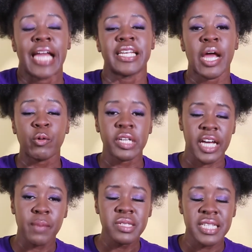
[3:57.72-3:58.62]
Now when it
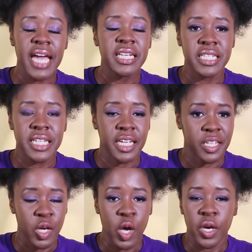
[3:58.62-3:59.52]
comes to editing,
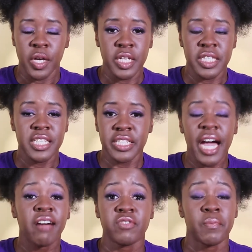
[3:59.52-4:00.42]
it doesn't have to